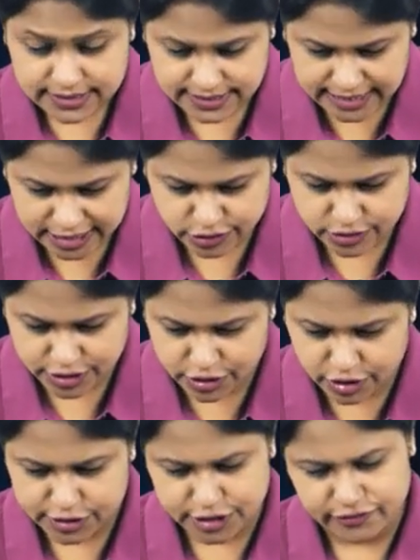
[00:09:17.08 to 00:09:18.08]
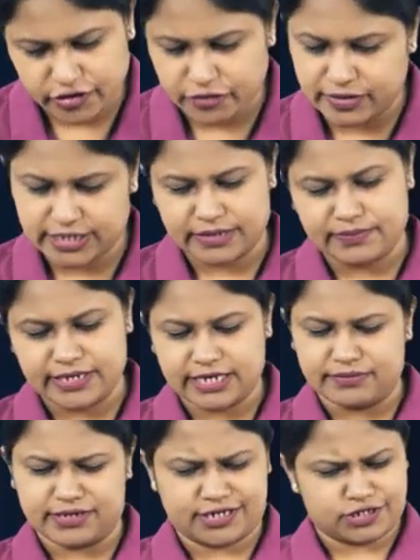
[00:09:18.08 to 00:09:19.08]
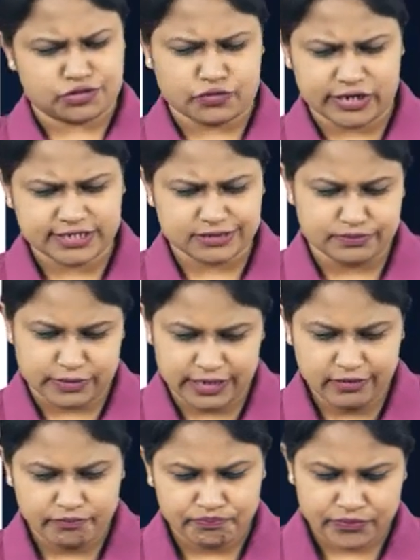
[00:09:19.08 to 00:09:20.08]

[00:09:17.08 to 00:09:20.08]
Statutory audit of Government Company Limited. So, quite simple.